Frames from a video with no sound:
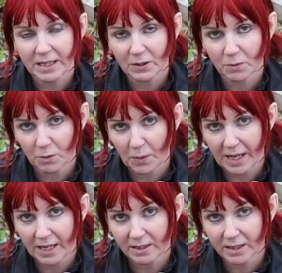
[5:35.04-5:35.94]
this with
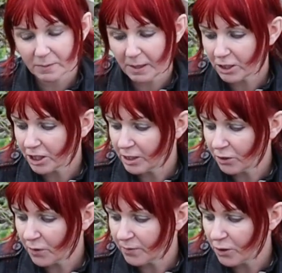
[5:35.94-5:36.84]
weeds, especially
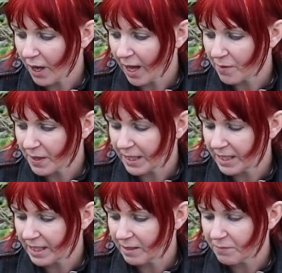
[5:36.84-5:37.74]
not if you have
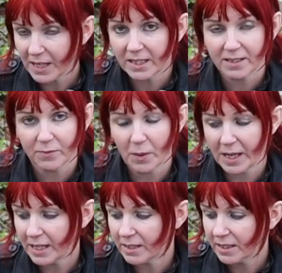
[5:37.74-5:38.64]
any invasive
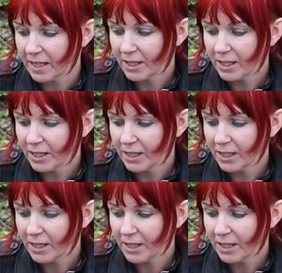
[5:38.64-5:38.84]
weeds.